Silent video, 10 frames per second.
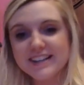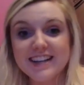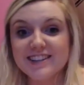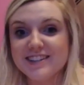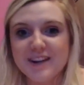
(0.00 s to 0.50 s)

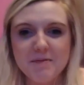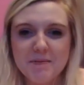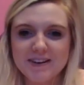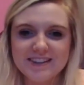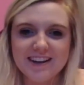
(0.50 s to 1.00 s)
Because that's just not
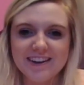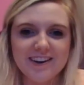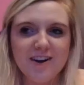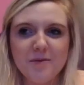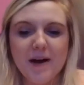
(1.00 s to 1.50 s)
my
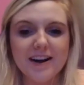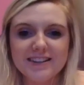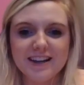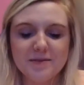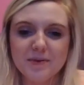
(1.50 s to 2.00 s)
personality at all, but
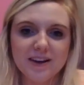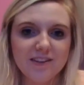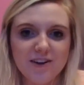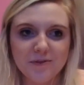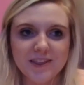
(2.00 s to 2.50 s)
I just kind of
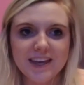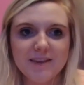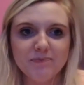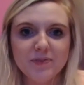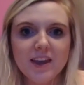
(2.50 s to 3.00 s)
played along with
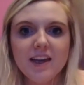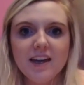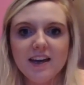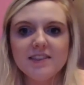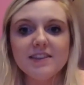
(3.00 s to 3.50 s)
it.
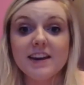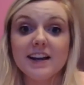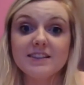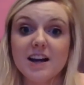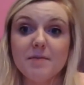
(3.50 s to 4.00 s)
And then
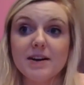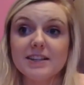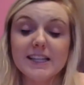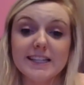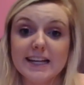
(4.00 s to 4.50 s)
the next time
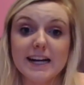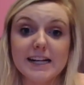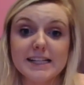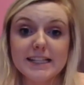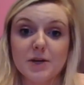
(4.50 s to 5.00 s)
I just
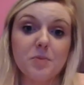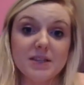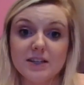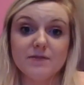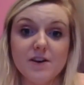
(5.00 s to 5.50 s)
decided I'd just kill
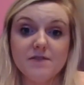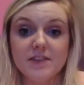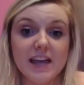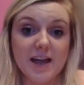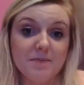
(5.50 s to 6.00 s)
myself
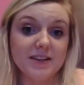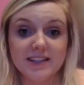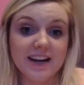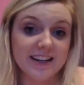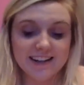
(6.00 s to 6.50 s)
off the game
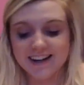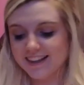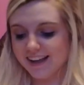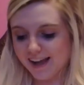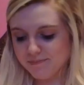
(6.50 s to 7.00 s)
because I didn't
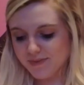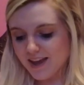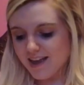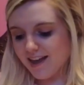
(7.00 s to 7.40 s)
like that game.